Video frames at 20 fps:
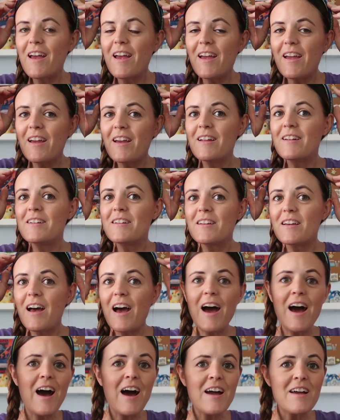And
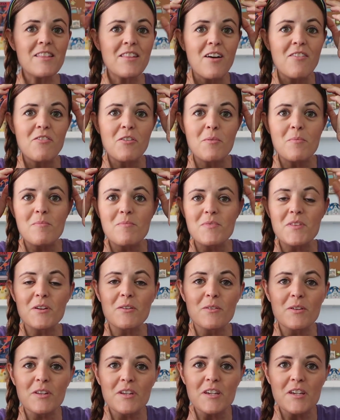I love them.
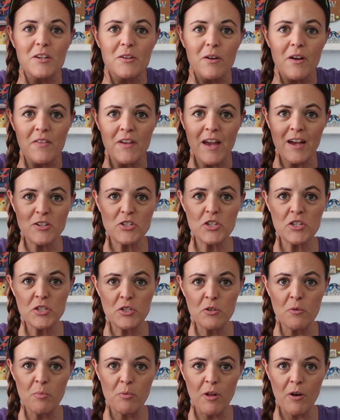They're really cute. And they actually
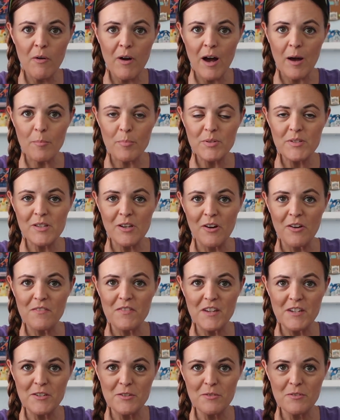do blow up. So
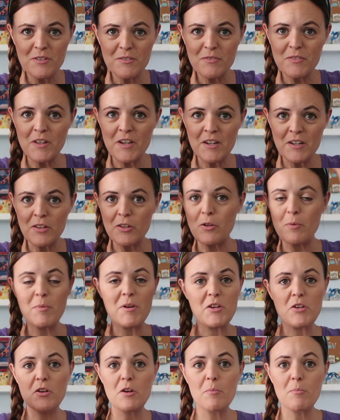if they do deflate a little
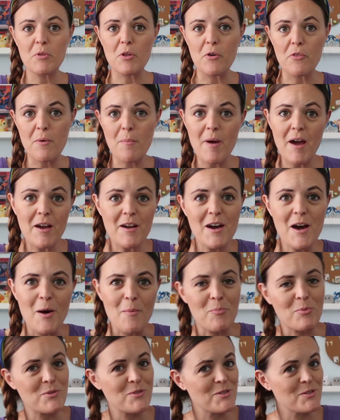bit, you can blow them back
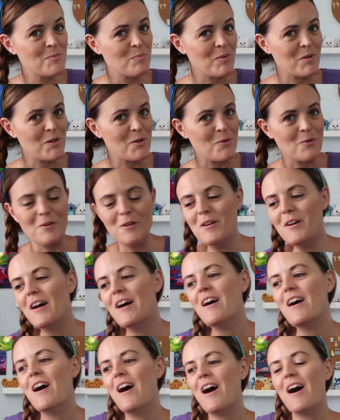up, which is pretty cool.
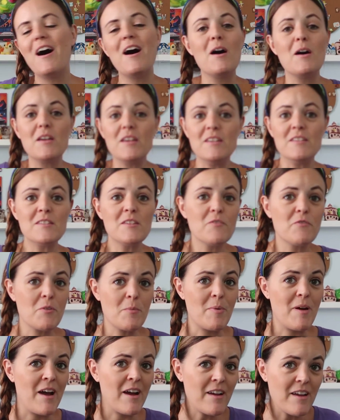Easy
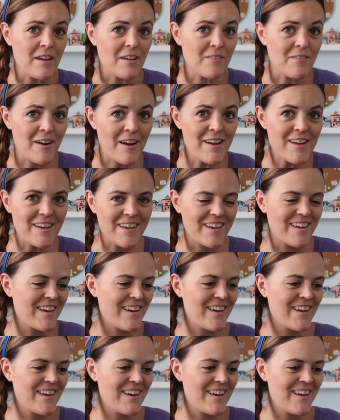for packing, right?